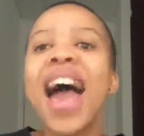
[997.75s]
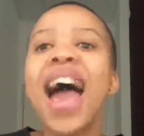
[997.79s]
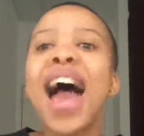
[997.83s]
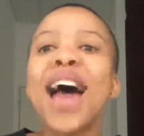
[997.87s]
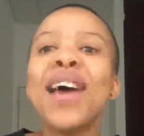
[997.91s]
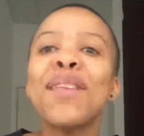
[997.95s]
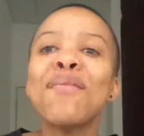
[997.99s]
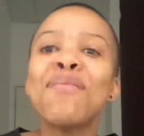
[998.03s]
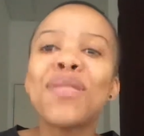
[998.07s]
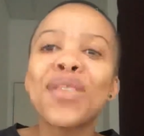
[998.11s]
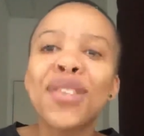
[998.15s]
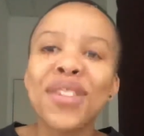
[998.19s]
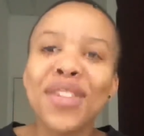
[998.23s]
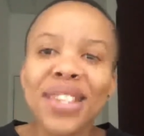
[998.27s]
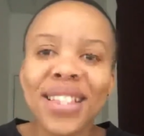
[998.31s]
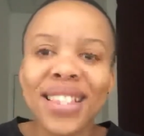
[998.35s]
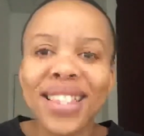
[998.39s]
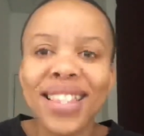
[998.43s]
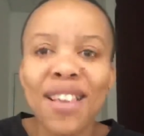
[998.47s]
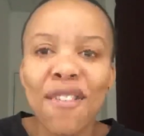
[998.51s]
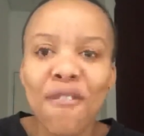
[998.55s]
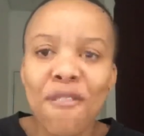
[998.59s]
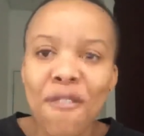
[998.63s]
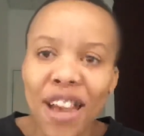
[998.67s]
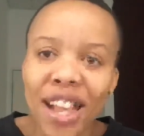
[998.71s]
and because
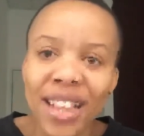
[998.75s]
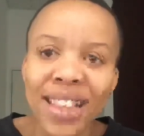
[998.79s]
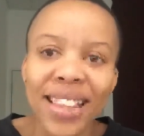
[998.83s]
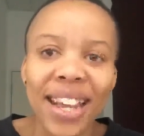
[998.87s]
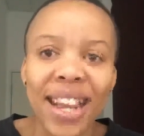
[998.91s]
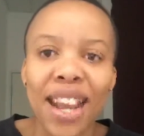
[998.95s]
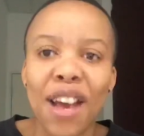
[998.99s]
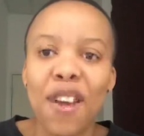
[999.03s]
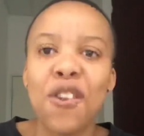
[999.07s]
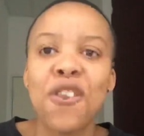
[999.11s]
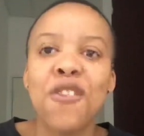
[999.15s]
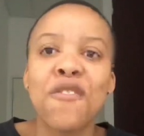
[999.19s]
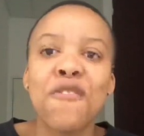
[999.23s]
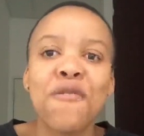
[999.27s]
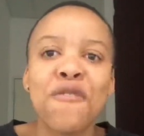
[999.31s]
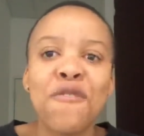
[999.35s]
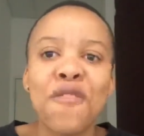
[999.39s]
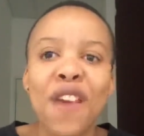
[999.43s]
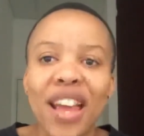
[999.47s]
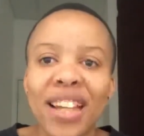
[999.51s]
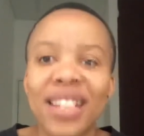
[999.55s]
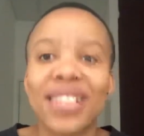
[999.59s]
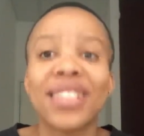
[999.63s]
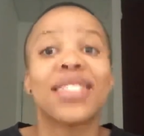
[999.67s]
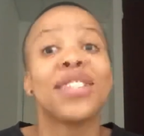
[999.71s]
the fact that I
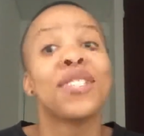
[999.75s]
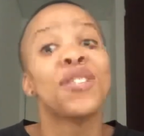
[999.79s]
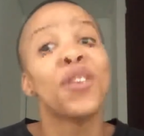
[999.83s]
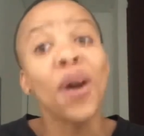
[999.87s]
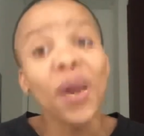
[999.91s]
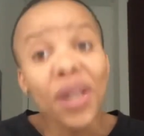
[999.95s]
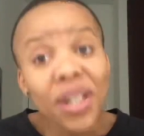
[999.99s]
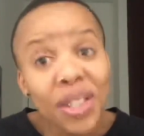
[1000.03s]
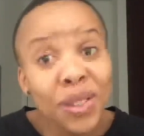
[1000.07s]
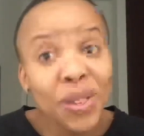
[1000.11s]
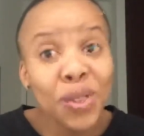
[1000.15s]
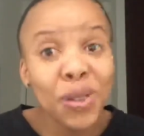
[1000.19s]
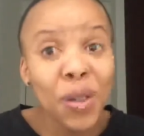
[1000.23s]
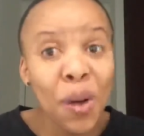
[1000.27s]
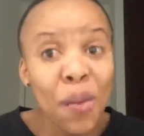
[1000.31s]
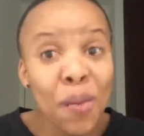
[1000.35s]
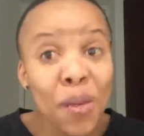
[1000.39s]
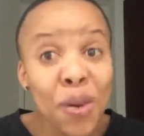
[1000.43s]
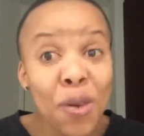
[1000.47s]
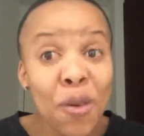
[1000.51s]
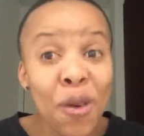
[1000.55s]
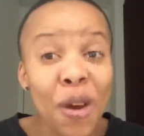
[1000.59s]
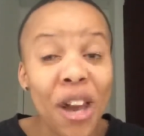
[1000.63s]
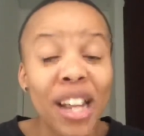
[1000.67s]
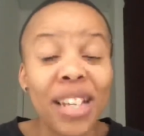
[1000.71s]
confessed, not in so
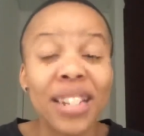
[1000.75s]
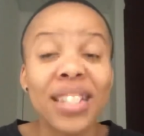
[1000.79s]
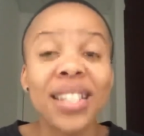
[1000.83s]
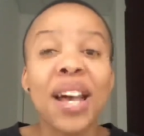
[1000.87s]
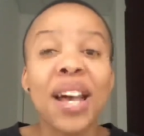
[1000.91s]
many ways,